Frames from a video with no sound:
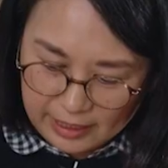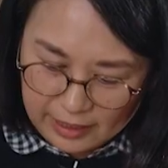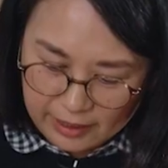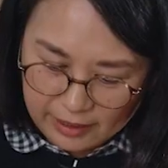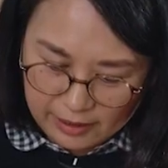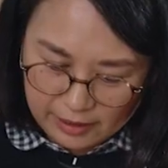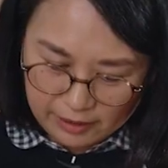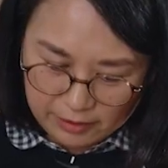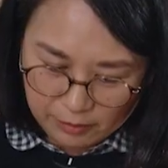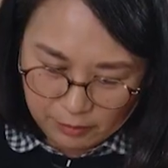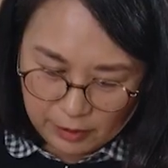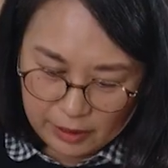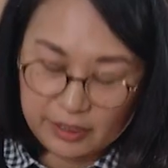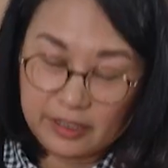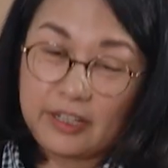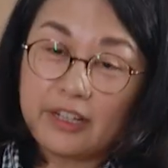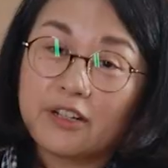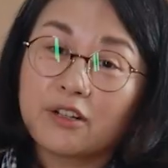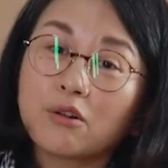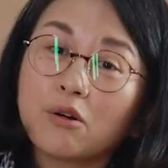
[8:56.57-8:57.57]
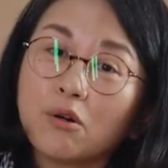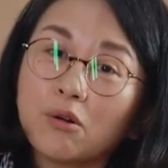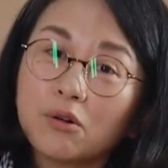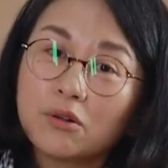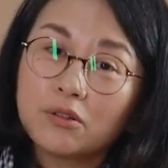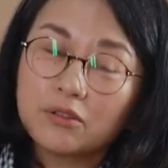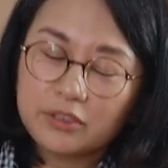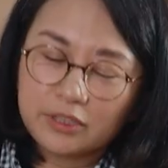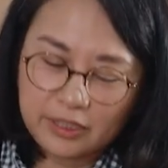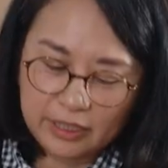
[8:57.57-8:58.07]
and what they are
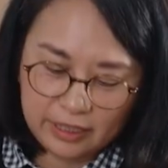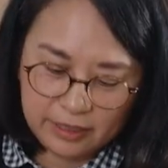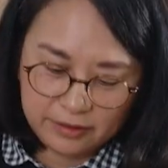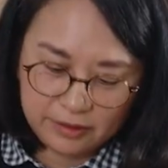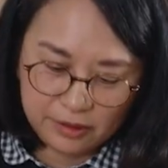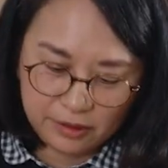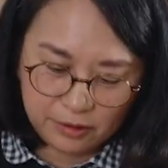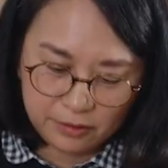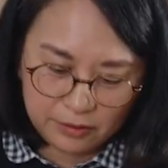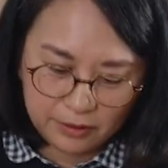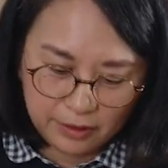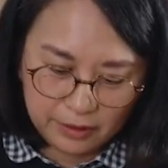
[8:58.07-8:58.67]
called and so